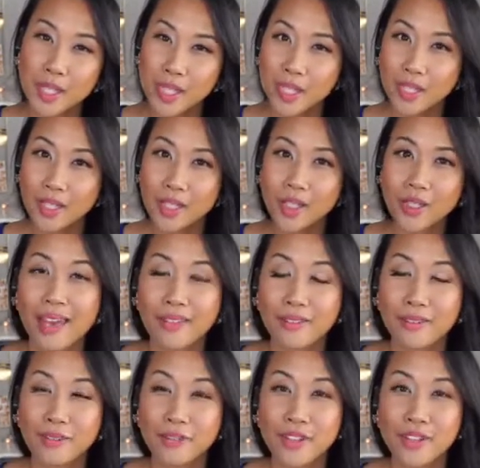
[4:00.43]
that we had
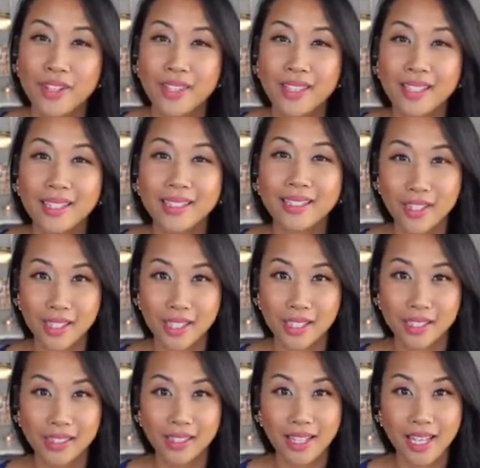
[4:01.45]
for the Leap into
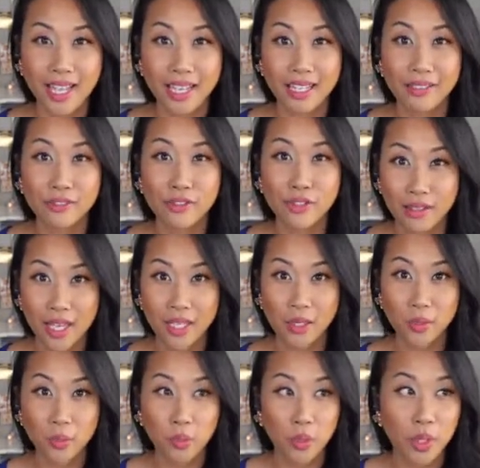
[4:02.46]
Live Streaming event,
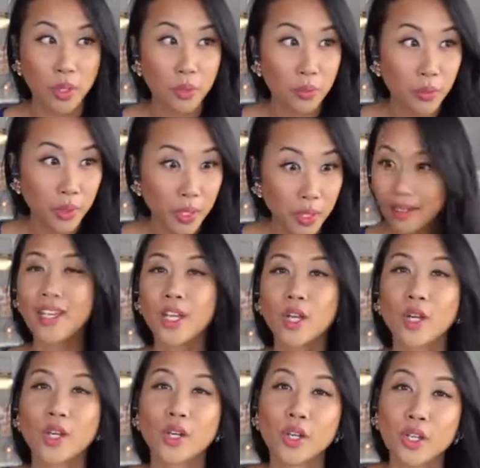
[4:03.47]
where we were
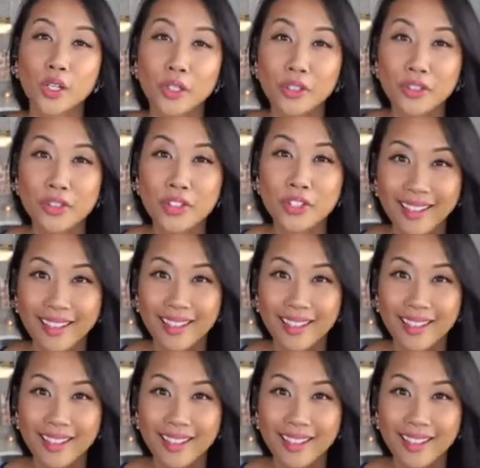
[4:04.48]
encouraging